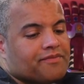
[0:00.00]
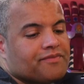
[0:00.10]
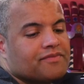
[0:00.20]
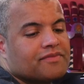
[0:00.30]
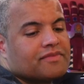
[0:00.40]

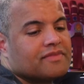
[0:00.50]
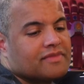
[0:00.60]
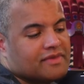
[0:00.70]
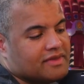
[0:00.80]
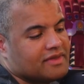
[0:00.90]

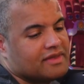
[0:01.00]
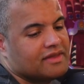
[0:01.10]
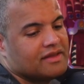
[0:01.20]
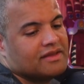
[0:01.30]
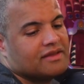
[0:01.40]

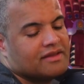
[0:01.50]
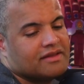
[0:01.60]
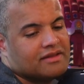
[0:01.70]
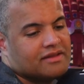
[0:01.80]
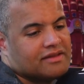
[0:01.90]

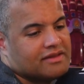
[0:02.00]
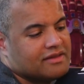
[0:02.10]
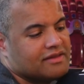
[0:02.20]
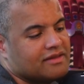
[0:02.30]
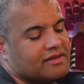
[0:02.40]

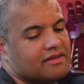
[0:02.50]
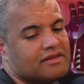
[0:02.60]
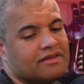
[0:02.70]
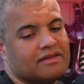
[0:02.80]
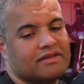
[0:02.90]

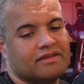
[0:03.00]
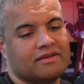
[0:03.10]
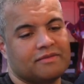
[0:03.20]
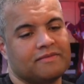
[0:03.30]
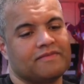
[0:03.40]

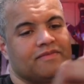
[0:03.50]
Nobody speaks.